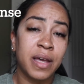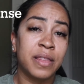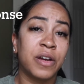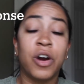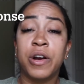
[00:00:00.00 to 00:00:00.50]

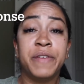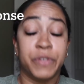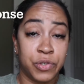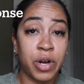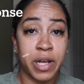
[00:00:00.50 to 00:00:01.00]
There are even
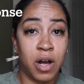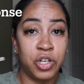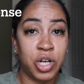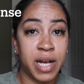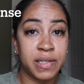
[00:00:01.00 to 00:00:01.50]
strike
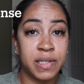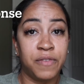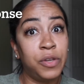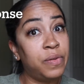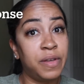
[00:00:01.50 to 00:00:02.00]
contracts
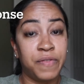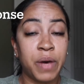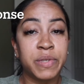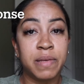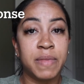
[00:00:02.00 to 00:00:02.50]
if that
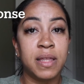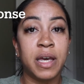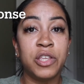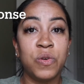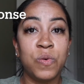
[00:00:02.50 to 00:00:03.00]
was something
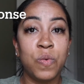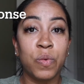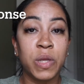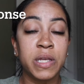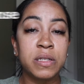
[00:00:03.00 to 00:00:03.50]
that you were
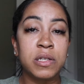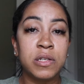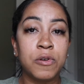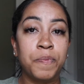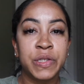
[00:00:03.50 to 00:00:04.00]
willing to
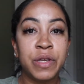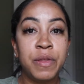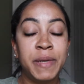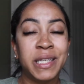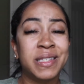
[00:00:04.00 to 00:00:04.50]
do. So the
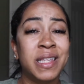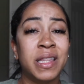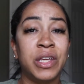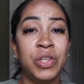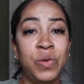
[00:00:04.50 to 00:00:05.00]
biggest thing
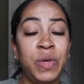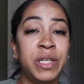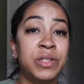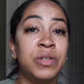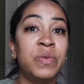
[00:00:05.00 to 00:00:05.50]
that you
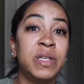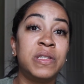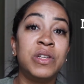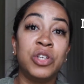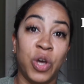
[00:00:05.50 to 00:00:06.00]
can do is
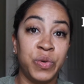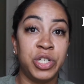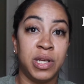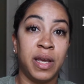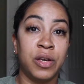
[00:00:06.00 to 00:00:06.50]

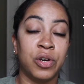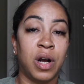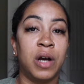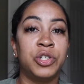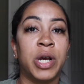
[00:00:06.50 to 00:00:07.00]
negotiate your
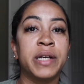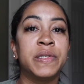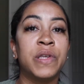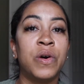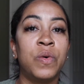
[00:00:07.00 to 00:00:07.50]
contracts.
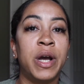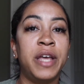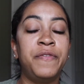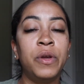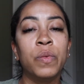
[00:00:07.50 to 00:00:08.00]
So
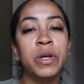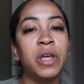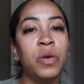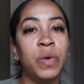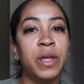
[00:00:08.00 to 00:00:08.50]
if you're
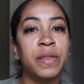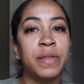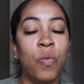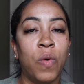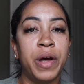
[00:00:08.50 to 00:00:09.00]
working with
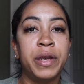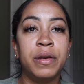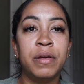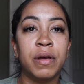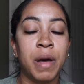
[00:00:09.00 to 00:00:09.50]

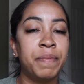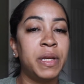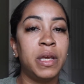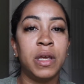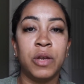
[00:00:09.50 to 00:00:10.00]
one
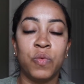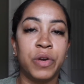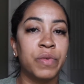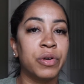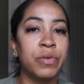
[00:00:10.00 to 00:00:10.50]
company and
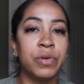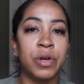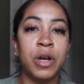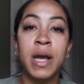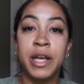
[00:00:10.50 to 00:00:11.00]
one
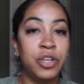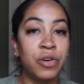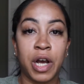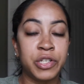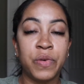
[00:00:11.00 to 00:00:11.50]
recruiter, you're
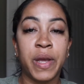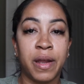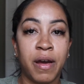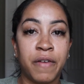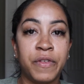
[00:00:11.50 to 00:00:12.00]
not doing enough.